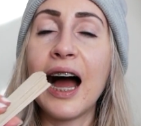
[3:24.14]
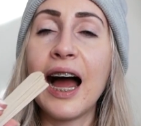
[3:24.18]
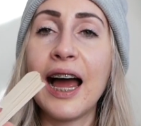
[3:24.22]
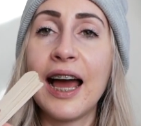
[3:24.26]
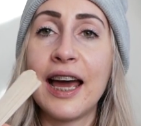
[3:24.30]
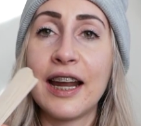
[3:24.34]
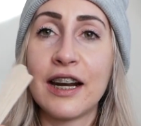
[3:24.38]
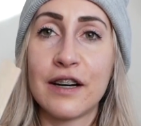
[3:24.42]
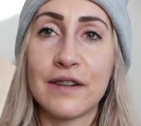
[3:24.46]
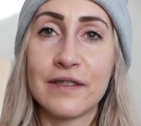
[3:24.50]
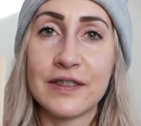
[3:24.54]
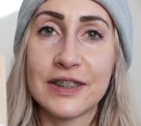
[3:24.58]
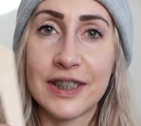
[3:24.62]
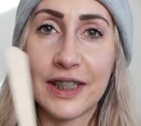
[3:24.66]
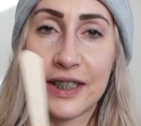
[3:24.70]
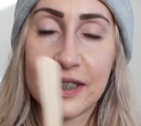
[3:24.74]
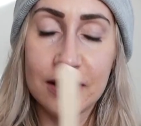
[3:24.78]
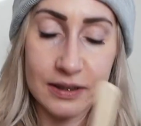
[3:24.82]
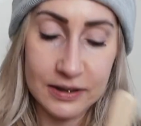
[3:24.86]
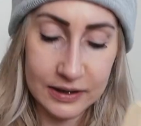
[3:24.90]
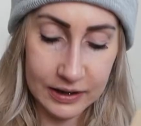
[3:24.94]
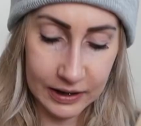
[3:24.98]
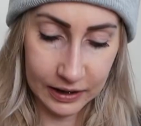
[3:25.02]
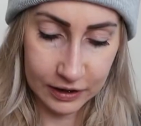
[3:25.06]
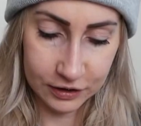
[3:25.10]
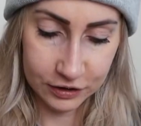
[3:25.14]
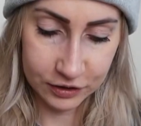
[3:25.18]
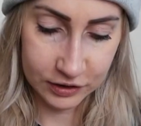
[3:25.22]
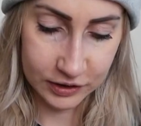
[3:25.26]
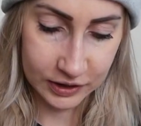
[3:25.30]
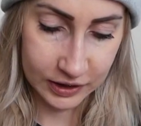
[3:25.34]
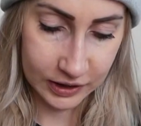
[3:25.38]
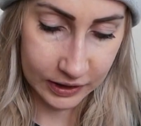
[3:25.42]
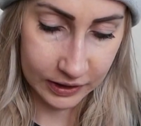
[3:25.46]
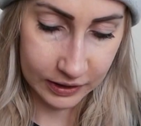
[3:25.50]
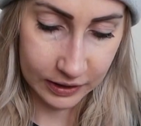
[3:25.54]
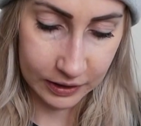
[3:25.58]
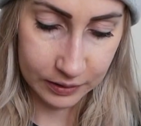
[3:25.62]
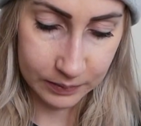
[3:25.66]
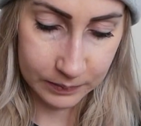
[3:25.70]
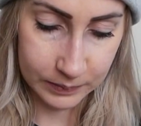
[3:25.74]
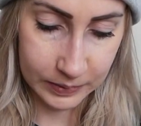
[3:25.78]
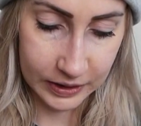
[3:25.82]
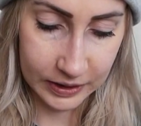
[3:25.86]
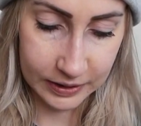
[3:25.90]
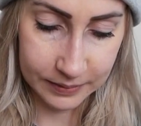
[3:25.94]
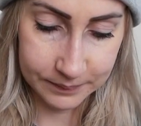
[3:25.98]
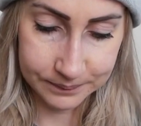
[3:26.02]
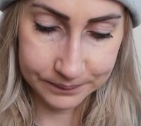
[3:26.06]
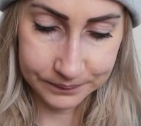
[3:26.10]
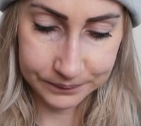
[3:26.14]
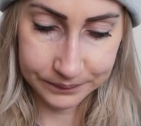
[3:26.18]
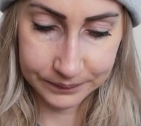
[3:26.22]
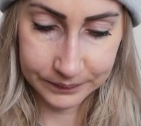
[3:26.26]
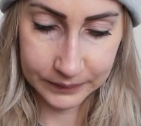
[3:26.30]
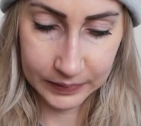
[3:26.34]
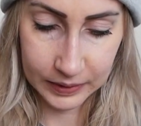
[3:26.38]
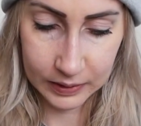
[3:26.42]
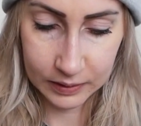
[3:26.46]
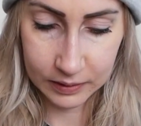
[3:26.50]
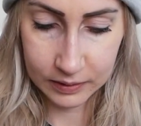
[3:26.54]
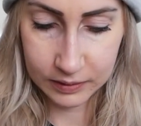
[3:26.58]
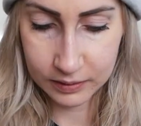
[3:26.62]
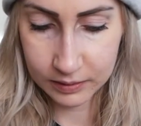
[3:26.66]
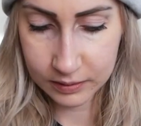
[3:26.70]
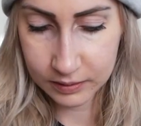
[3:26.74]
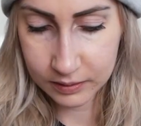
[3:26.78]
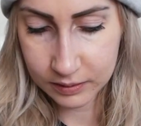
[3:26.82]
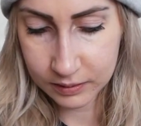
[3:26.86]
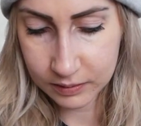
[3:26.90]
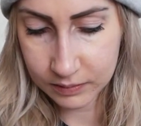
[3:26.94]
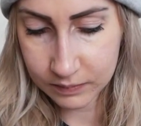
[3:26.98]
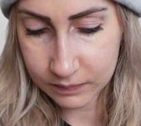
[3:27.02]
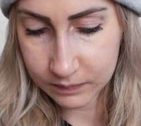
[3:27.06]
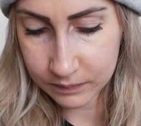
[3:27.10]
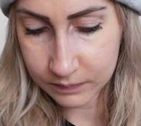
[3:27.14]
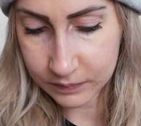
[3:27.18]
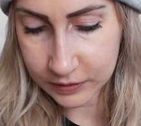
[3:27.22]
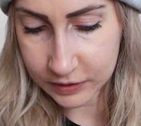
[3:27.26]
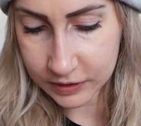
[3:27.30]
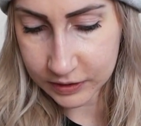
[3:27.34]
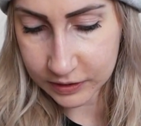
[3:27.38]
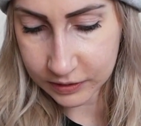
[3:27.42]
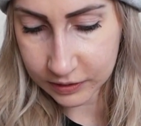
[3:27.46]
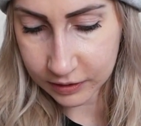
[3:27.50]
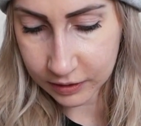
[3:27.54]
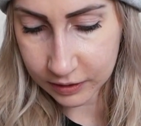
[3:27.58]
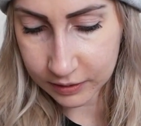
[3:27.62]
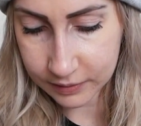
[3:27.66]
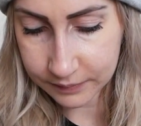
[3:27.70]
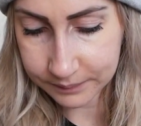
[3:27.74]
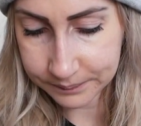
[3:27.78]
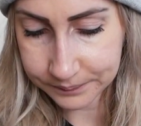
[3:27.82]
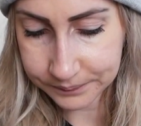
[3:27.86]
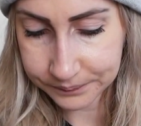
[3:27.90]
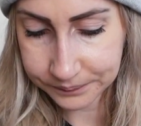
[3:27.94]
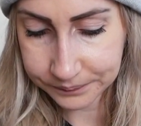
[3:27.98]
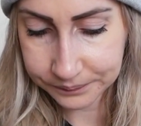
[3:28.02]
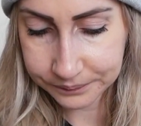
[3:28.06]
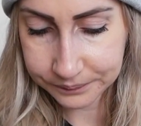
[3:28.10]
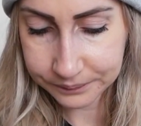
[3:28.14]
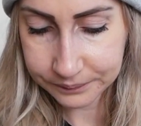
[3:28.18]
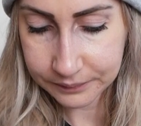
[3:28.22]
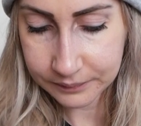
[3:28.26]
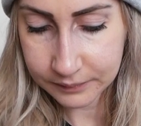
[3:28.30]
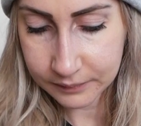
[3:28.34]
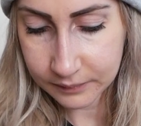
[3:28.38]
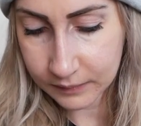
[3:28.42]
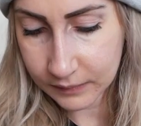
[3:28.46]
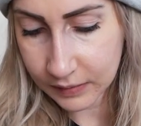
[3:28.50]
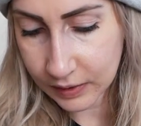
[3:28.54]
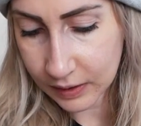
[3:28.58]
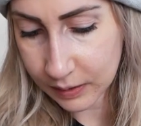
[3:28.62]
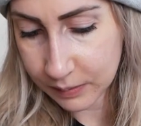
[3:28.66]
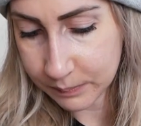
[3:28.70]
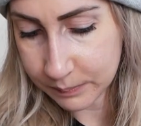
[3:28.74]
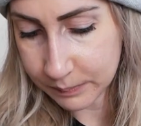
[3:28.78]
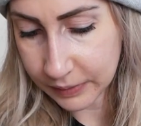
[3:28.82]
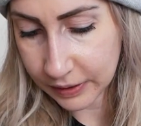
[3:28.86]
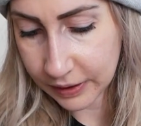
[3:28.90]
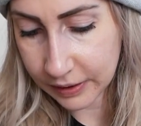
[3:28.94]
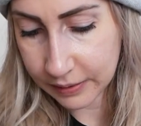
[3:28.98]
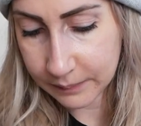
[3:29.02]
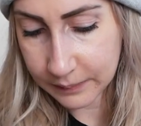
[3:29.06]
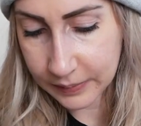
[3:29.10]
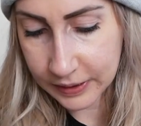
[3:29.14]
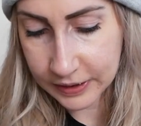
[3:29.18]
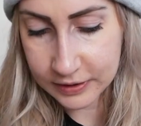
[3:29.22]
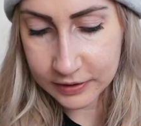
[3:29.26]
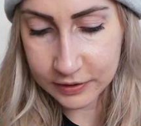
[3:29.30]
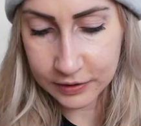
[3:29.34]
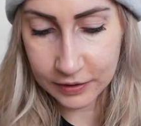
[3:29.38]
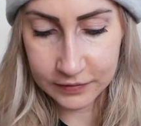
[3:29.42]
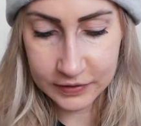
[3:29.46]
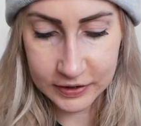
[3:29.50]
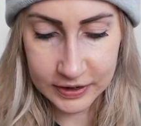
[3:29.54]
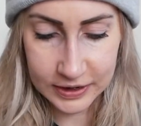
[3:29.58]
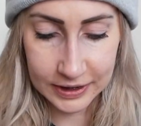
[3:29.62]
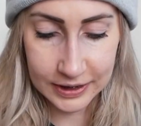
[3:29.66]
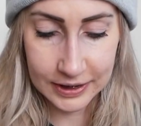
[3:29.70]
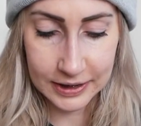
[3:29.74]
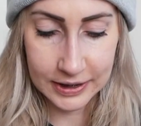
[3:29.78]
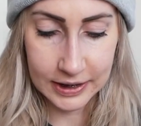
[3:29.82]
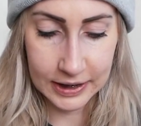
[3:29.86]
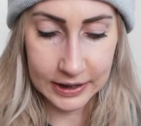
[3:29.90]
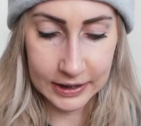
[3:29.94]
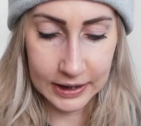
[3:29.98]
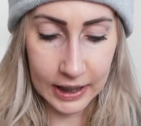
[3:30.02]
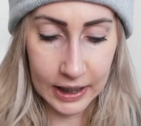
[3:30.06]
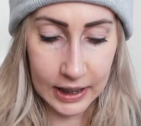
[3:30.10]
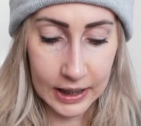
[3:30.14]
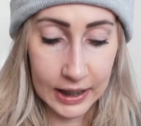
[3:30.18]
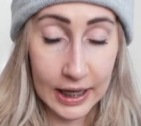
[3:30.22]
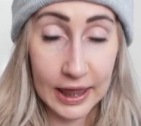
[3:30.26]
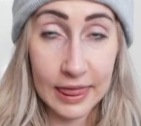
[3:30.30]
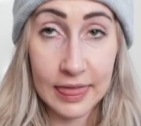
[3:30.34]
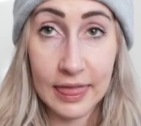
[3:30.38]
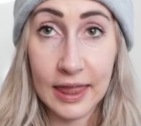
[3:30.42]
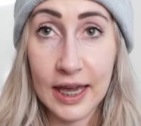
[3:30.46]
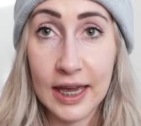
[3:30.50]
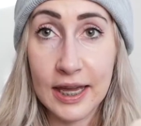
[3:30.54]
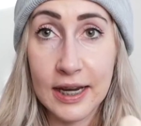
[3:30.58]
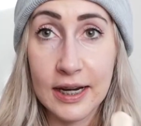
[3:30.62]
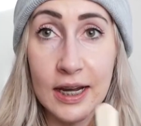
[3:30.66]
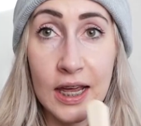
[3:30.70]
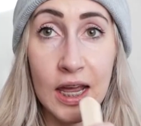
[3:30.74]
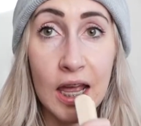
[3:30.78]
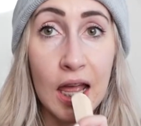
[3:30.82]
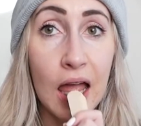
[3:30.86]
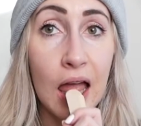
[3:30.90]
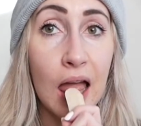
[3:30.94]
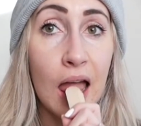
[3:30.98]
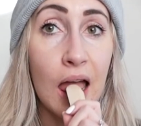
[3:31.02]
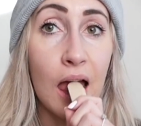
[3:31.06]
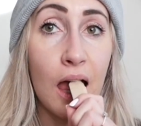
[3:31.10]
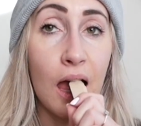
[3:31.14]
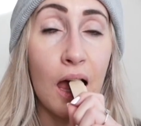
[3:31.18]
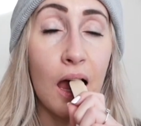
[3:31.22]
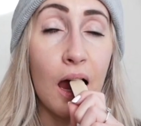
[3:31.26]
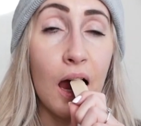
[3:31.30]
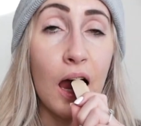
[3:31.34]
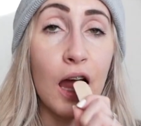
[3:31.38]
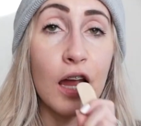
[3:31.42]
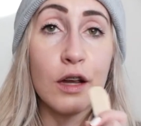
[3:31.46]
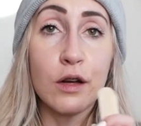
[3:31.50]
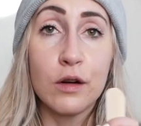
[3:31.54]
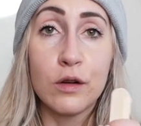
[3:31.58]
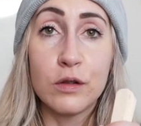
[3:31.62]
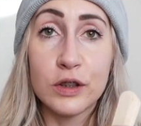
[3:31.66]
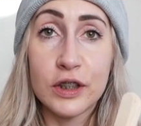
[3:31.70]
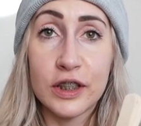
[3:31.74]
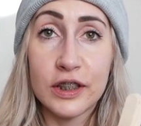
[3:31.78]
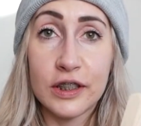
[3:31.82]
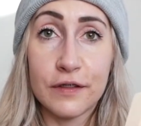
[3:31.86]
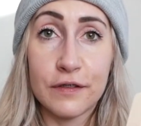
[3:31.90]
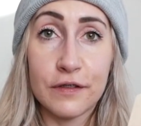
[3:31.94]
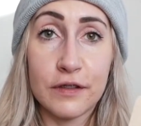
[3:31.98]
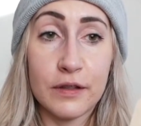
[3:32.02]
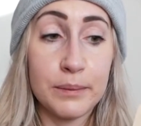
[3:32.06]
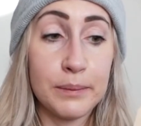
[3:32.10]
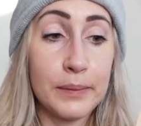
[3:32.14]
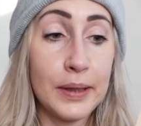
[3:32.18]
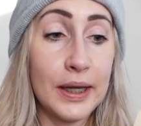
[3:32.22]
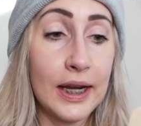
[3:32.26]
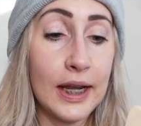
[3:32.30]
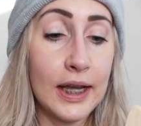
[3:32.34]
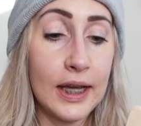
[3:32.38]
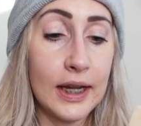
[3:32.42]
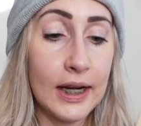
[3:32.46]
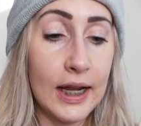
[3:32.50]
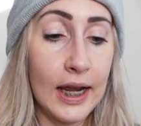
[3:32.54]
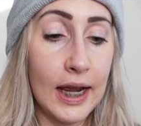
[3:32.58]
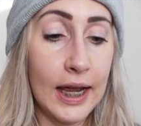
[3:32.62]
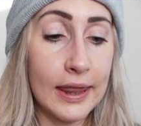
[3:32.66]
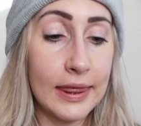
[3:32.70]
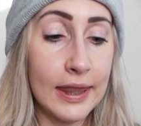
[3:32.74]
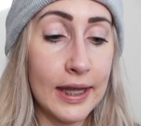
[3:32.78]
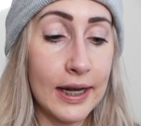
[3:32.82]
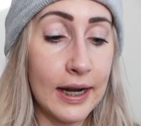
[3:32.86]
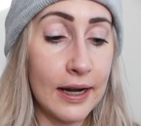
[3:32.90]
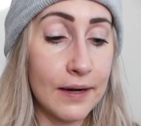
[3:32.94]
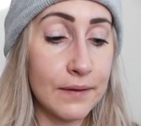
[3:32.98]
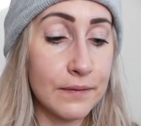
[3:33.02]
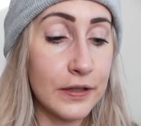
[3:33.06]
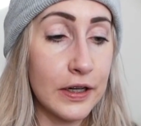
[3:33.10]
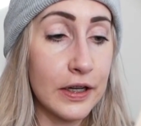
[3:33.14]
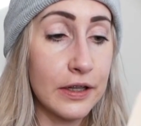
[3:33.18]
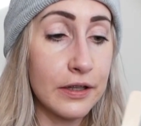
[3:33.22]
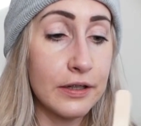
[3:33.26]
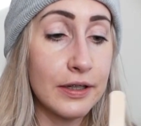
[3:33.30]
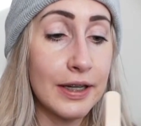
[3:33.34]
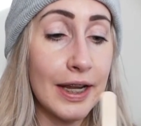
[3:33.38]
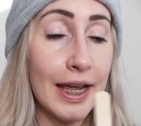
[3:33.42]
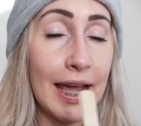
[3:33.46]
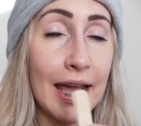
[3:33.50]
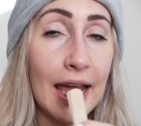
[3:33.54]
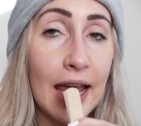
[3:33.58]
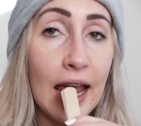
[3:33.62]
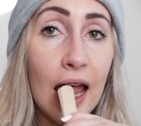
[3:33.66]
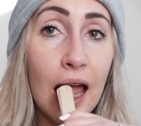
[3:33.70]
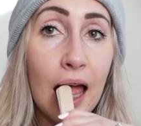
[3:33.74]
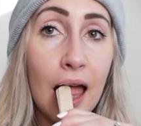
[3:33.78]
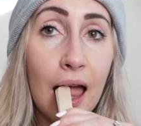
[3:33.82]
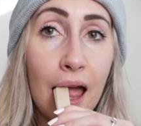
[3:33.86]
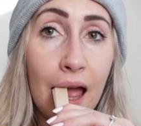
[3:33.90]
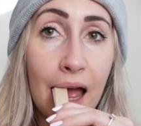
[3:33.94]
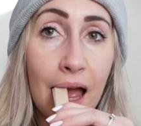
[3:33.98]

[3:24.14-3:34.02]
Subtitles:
And obviously I can actually stick another one in, which is good. But anyway, so you have to stick it in like that, and then you hold it there for a minute, and then every other day,